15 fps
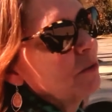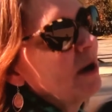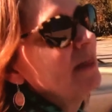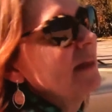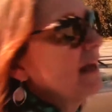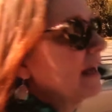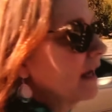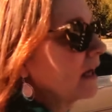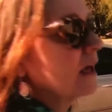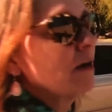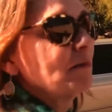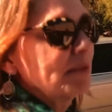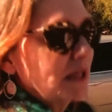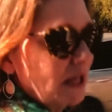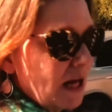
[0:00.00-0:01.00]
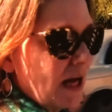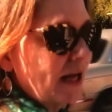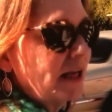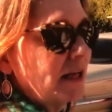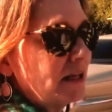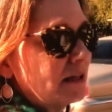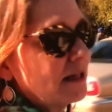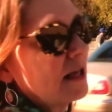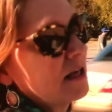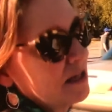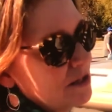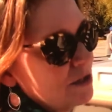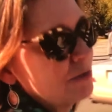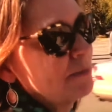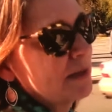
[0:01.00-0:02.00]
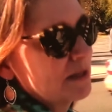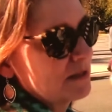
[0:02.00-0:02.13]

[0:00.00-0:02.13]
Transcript: When they get compliant, they can do